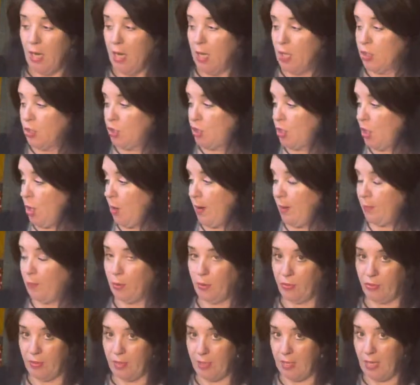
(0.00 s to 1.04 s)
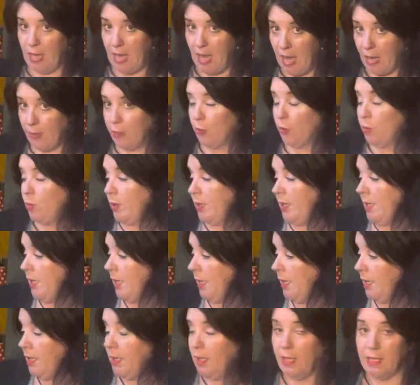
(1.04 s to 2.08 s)
So I put the other one
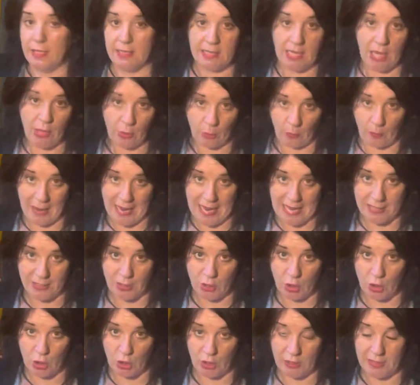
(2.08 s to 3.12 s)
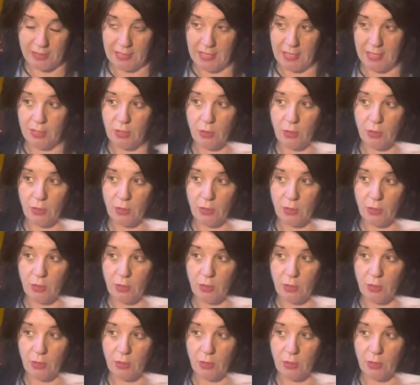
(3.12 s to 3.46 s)
in this other passenger seat.